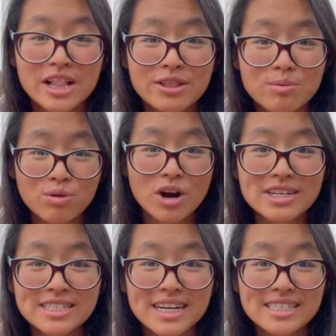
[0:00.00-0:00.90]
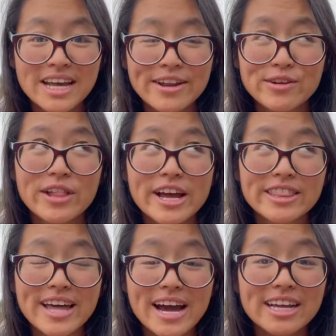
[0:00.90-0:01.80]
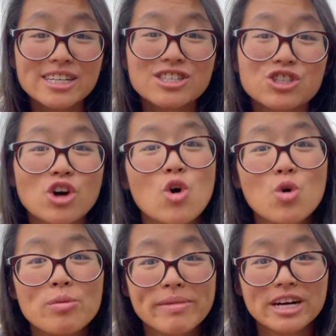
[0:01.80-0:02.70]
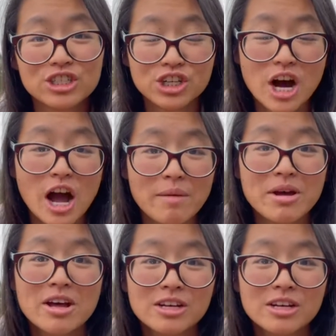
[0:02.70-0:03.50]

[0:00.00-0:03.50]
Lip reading: the process and you're like, that is so much time.